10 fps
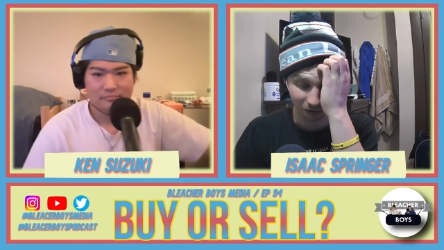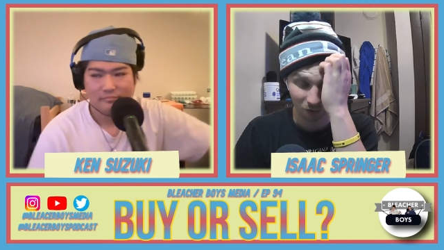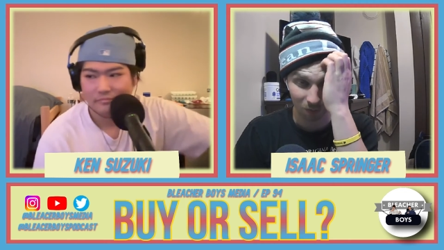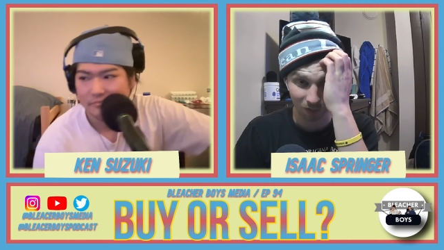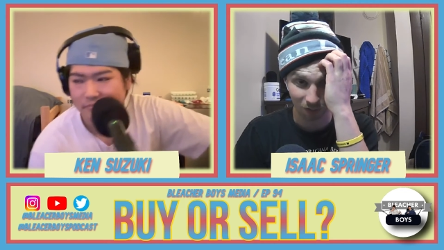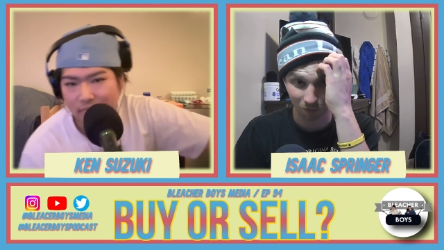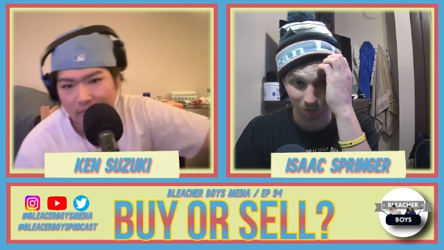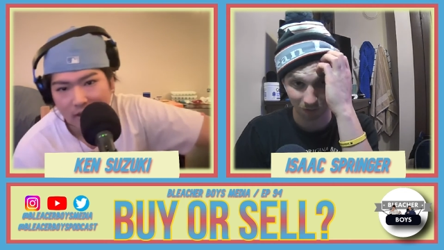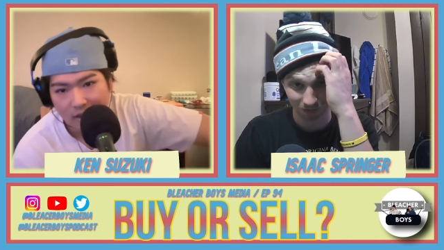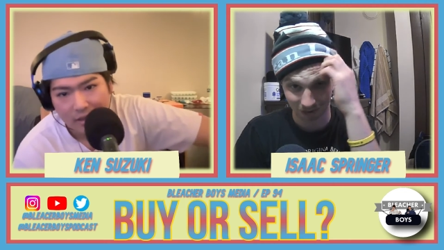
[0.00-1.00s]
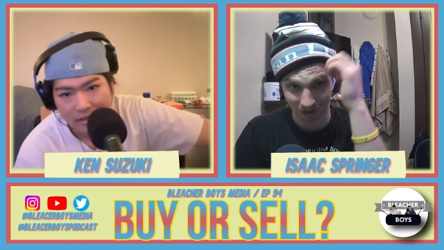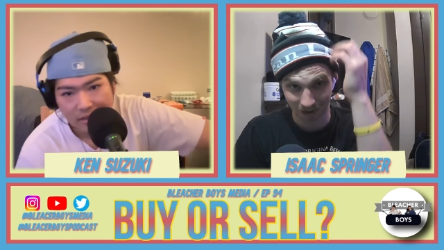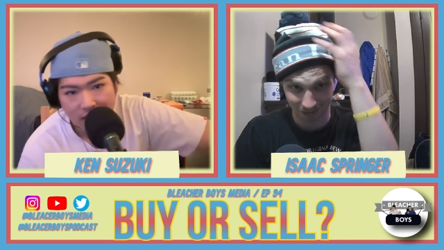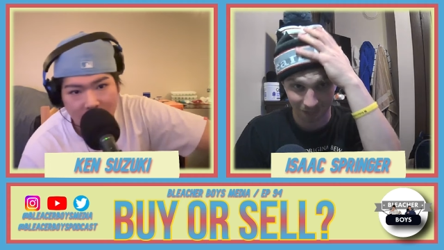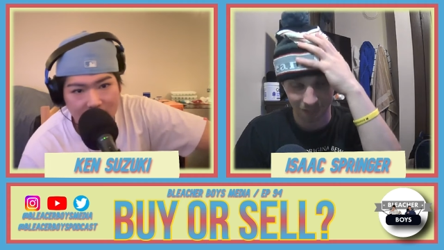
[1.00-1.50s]
Speaker 1: year we do it with this
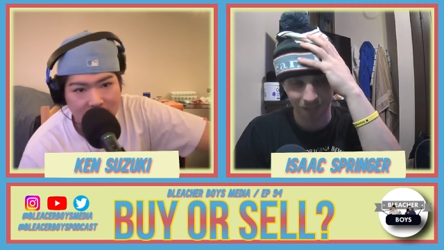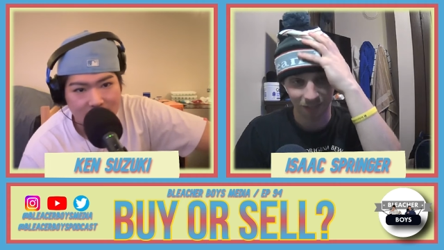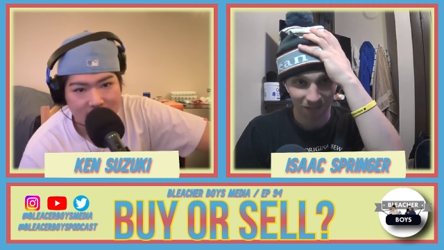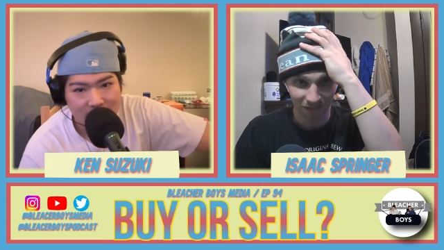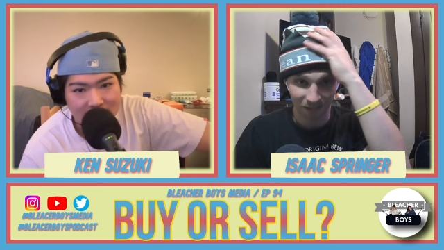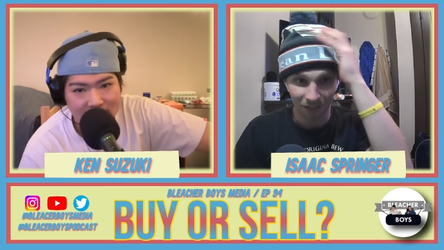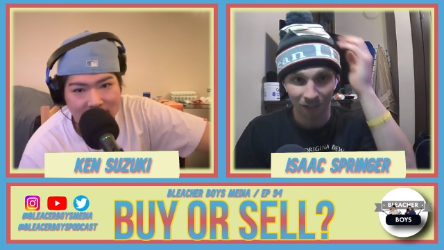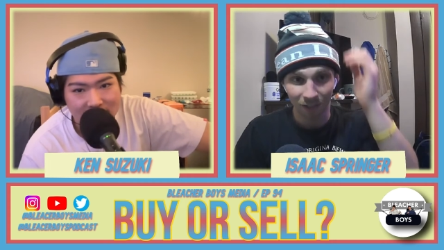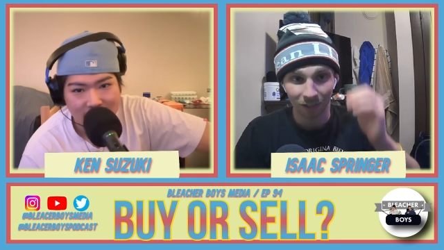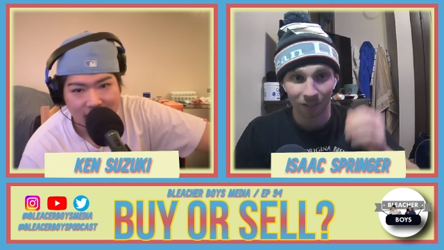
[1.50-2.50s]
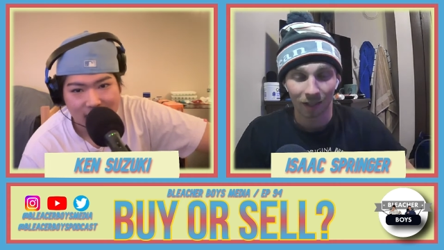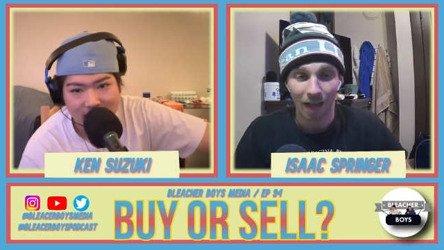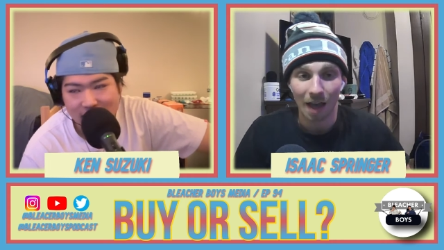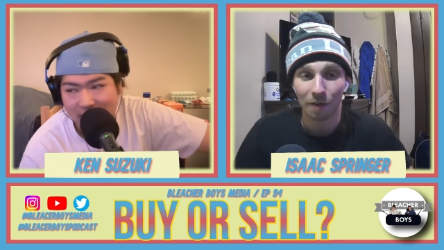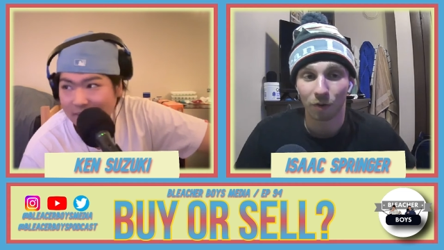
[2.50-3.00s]
guy.
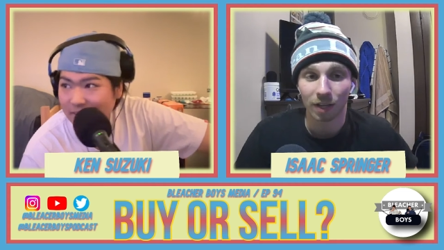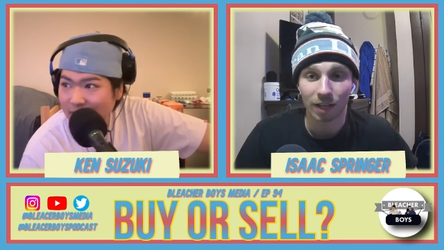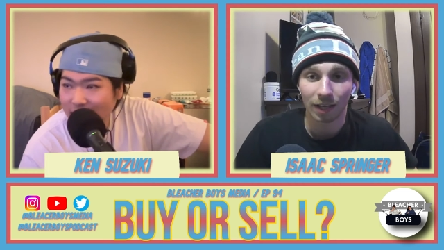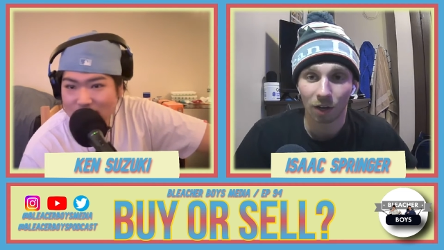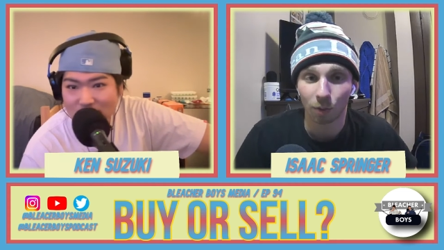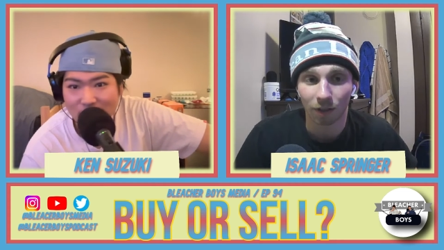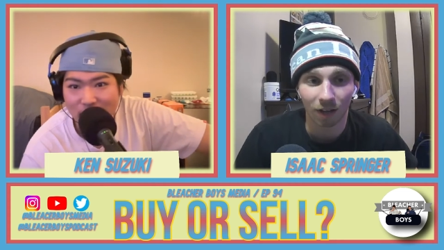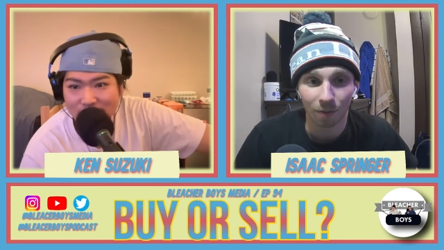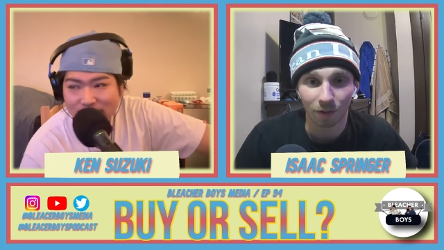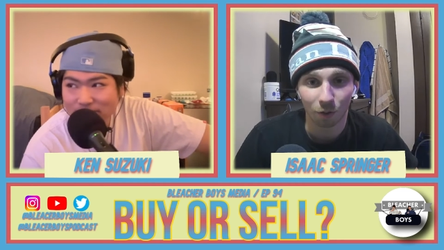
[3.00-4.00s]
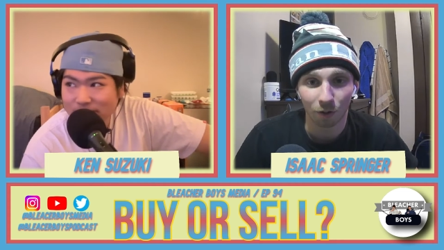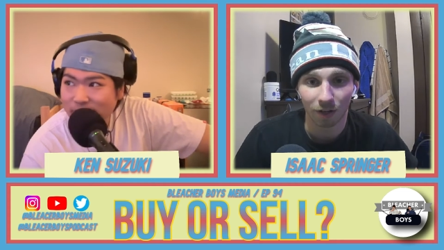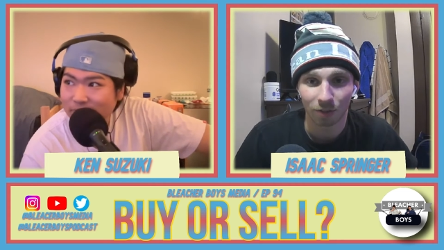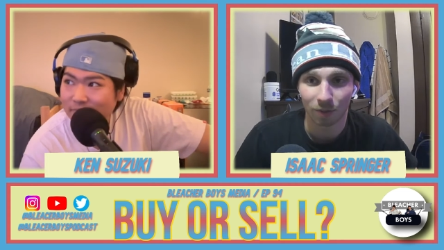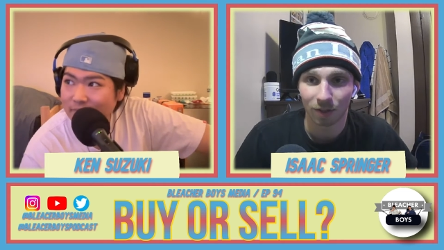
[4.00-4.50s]
Every year true. with Gleyber
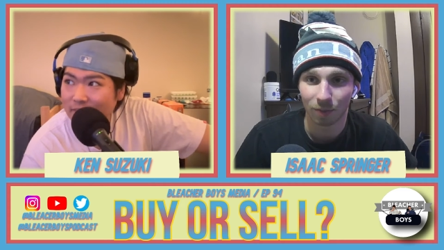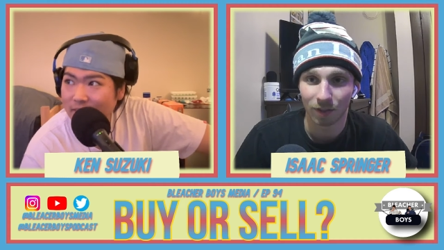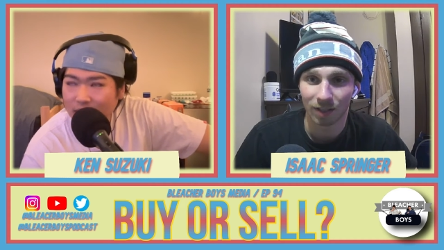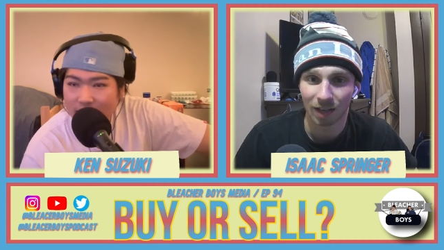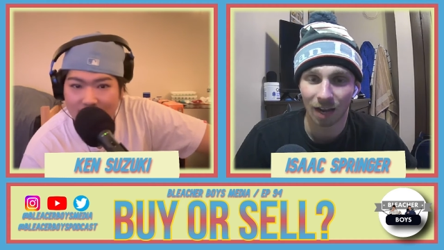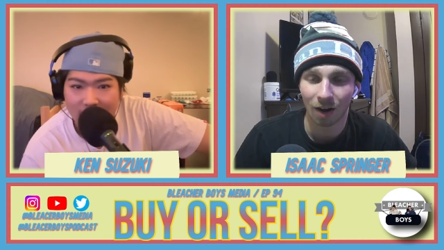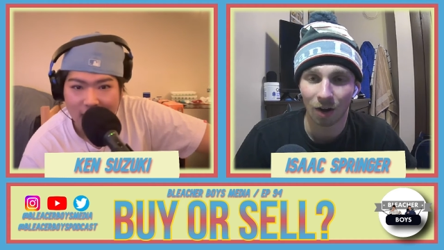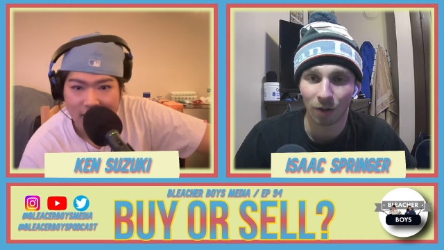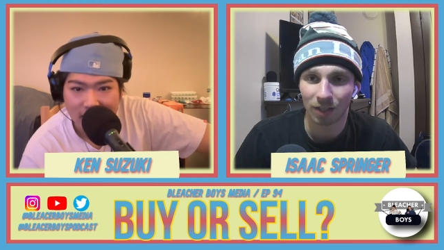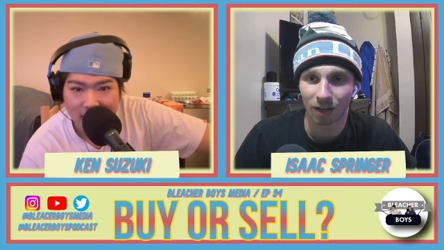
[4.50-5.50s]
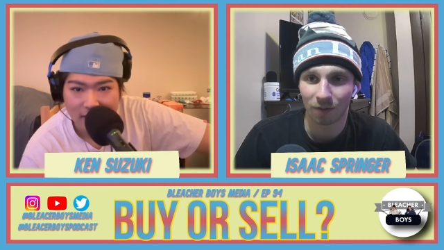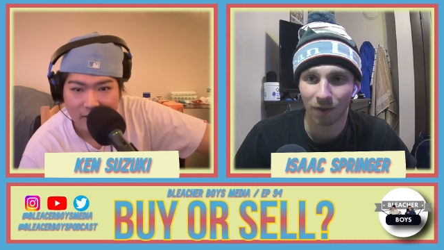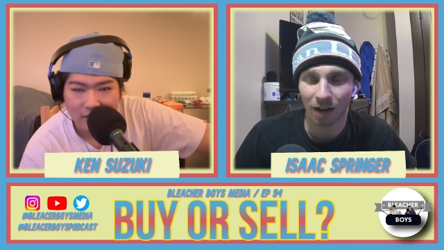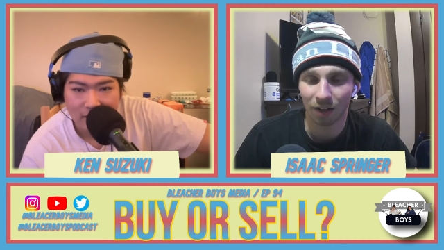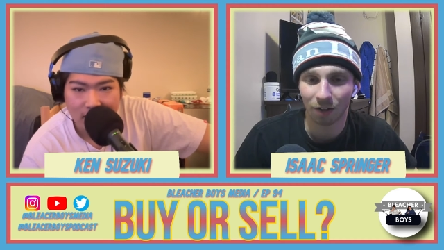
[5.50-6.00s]
Torres, we, we say, oh, he's going to
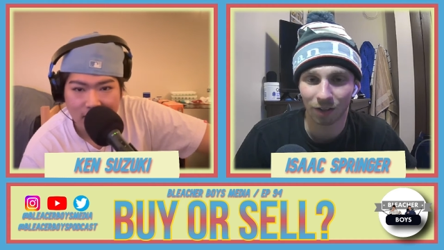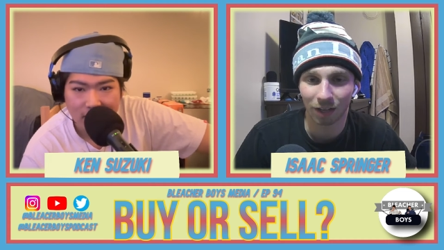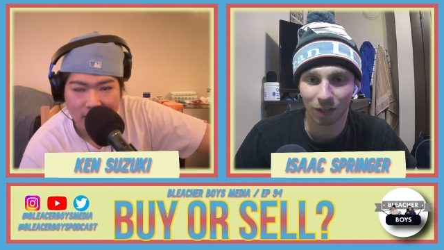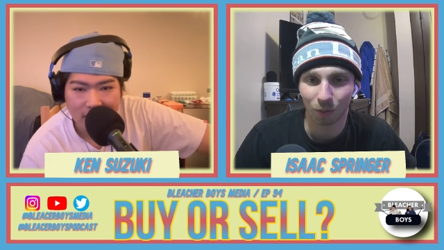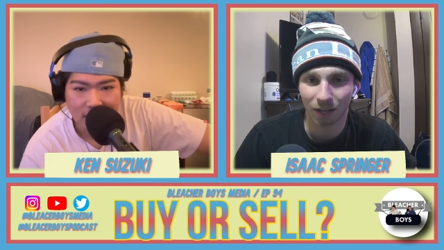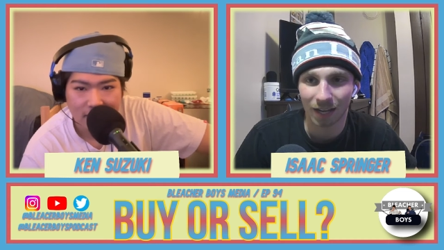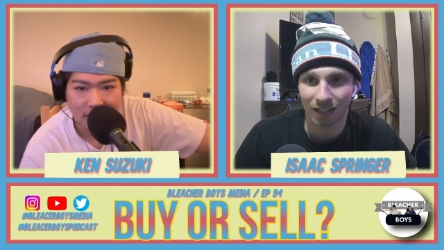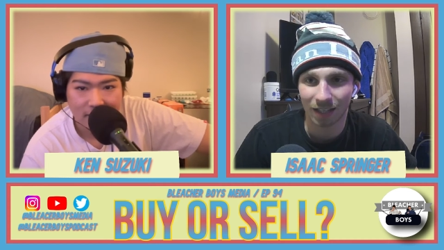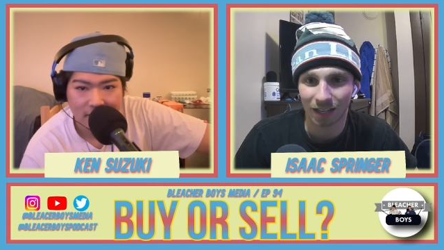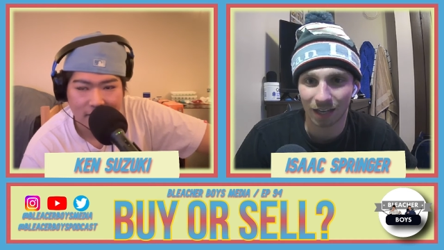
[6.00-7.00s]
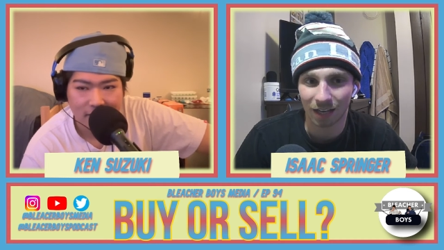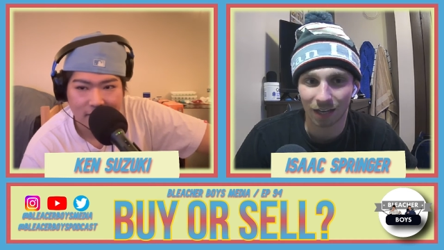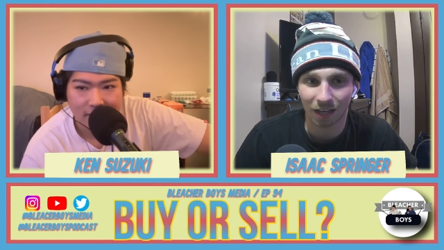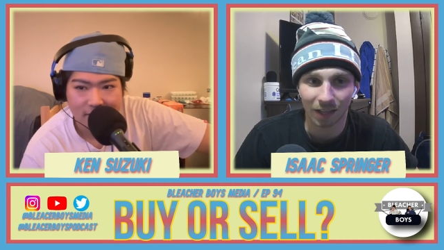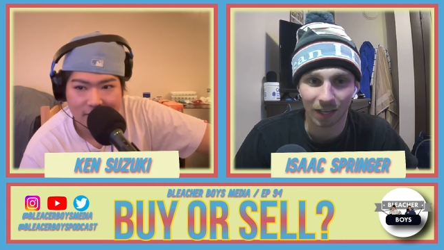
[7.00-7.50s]
finally look like
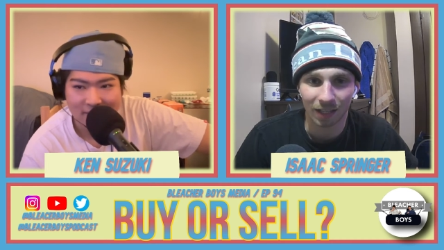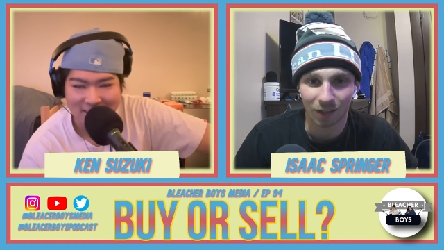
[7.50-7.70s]
2018, and then